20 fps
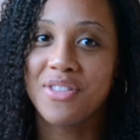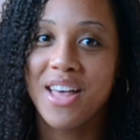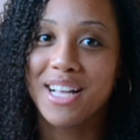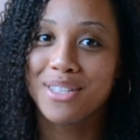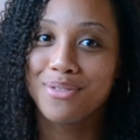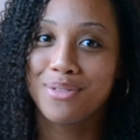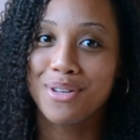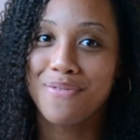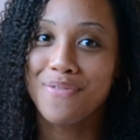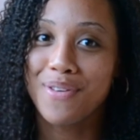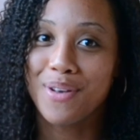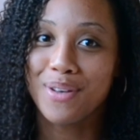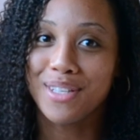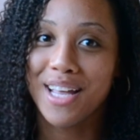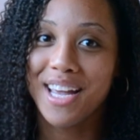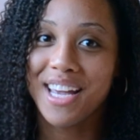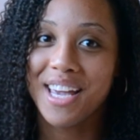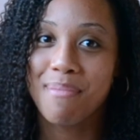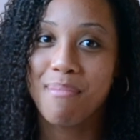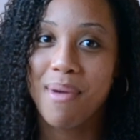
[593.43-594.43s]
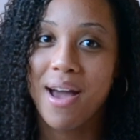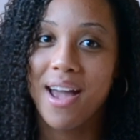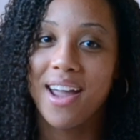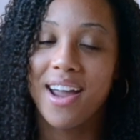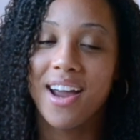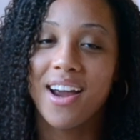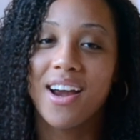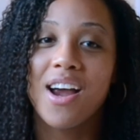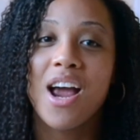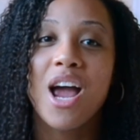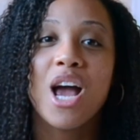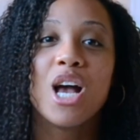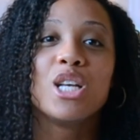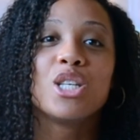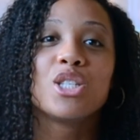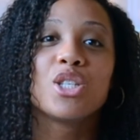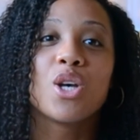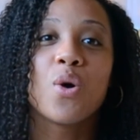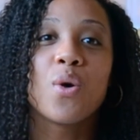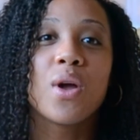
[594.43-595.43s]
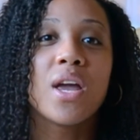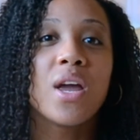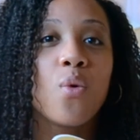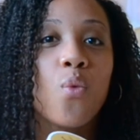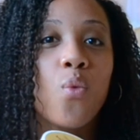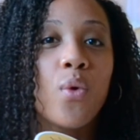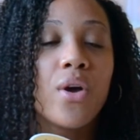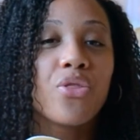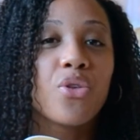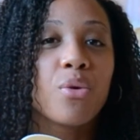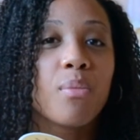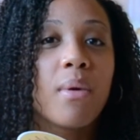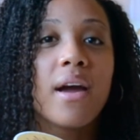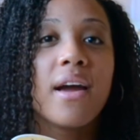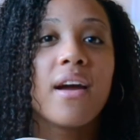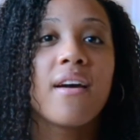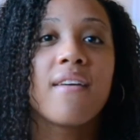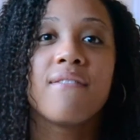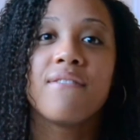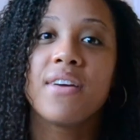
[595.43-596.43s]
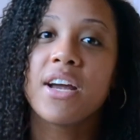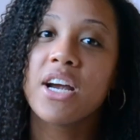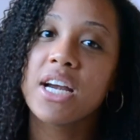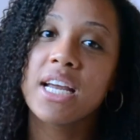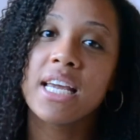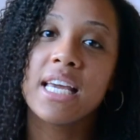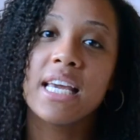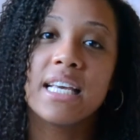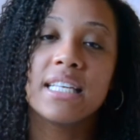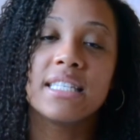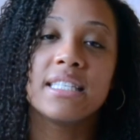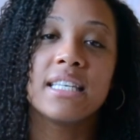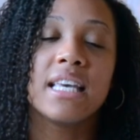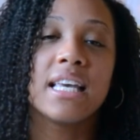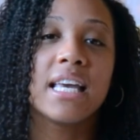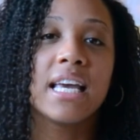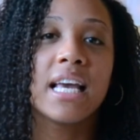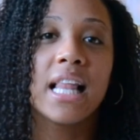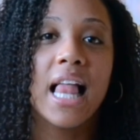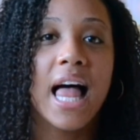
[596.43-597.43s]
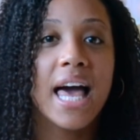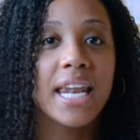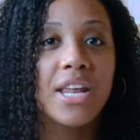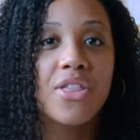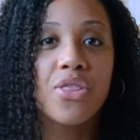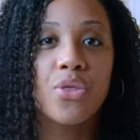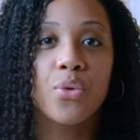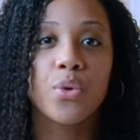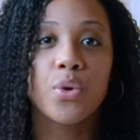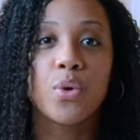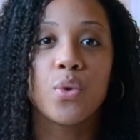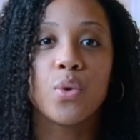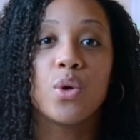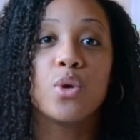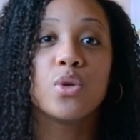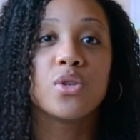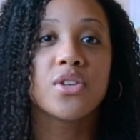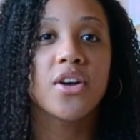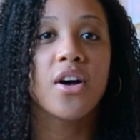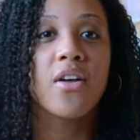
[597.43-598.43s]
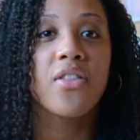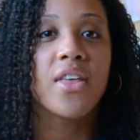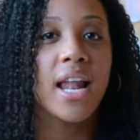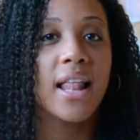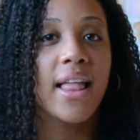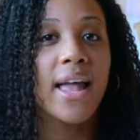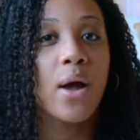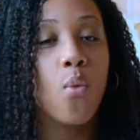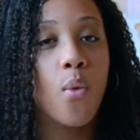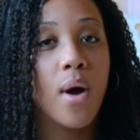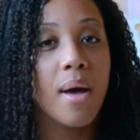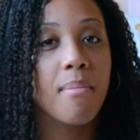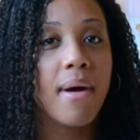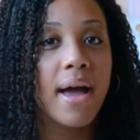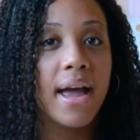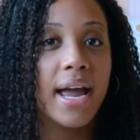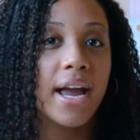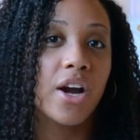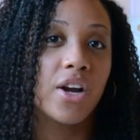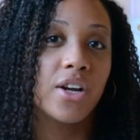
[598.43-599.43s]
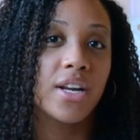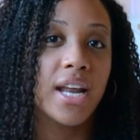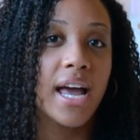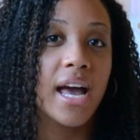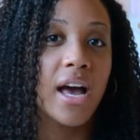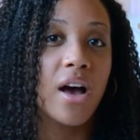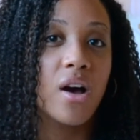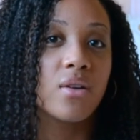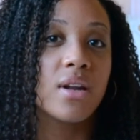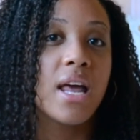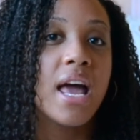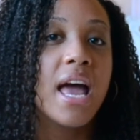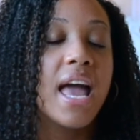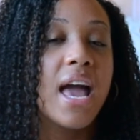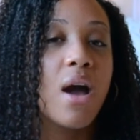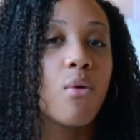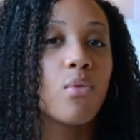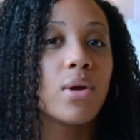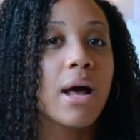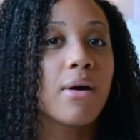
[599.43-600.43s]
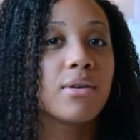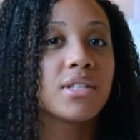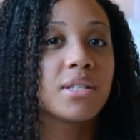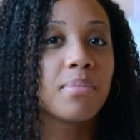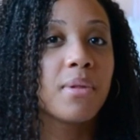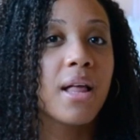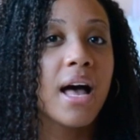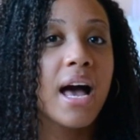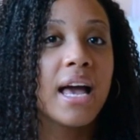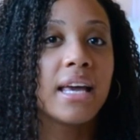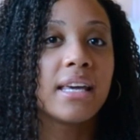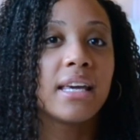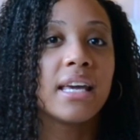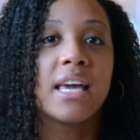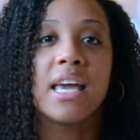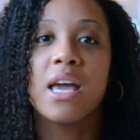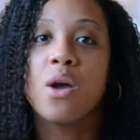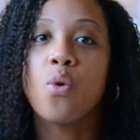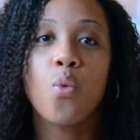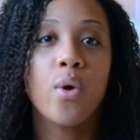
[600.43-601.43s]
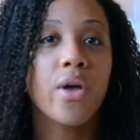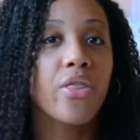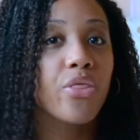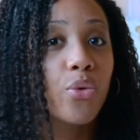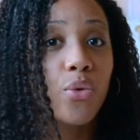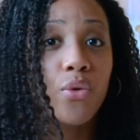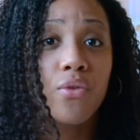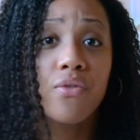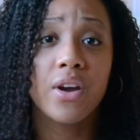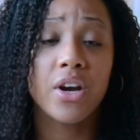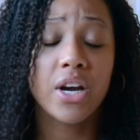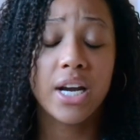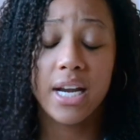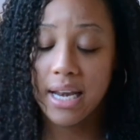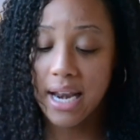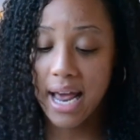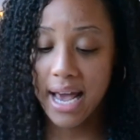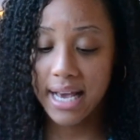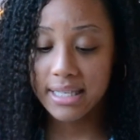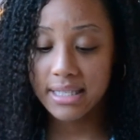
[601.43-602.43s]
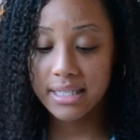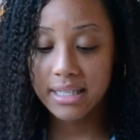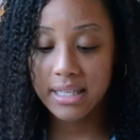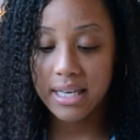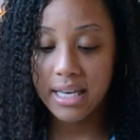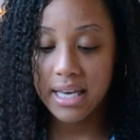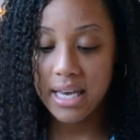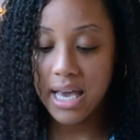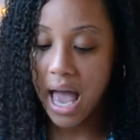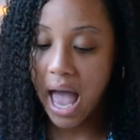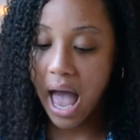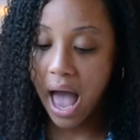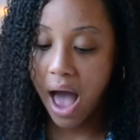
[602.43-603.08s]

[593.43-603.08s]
That's what it feels like in my hair. So it went through my hair very easy. It glided through. You saw that I like wet my hair down. And when I was applying it, it went through very nicely.